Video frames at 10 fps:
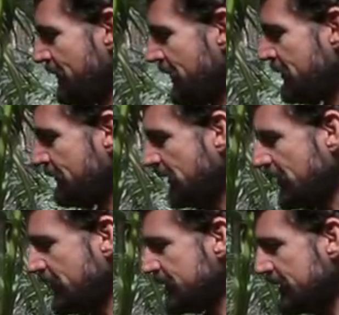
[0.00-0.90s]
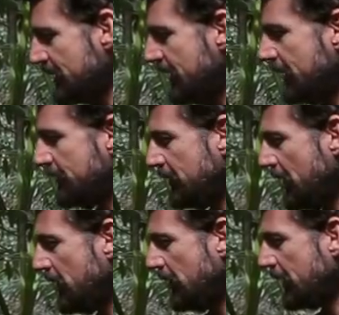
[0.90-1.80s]
But it's really nice to see, you
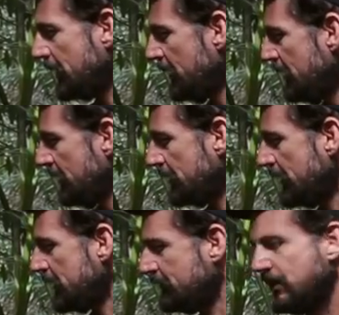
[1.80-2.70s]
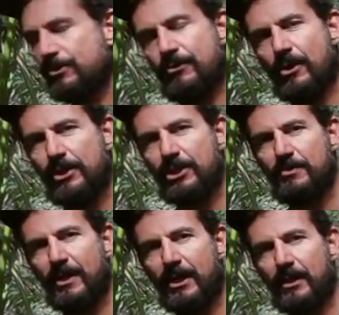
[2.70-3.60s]
know, like a lot of that traditional knowledge is
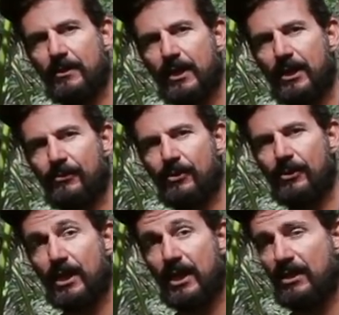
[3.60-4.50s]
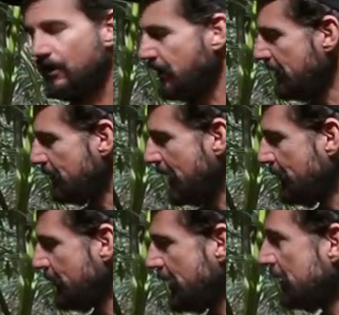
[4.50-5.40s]
being held on, and I think
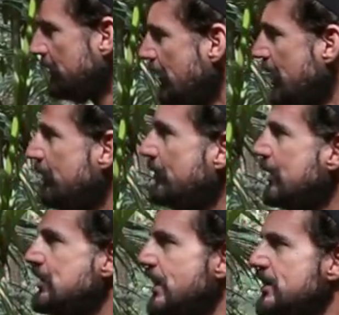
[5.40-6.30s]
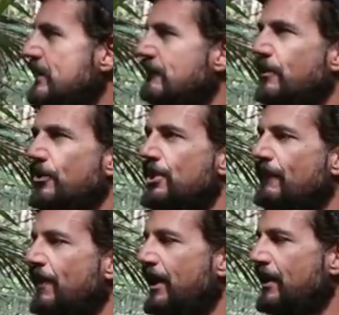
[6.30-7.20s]
people get a greater appreciation of the bush
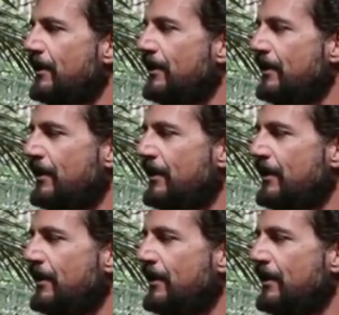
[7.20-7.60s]
if they can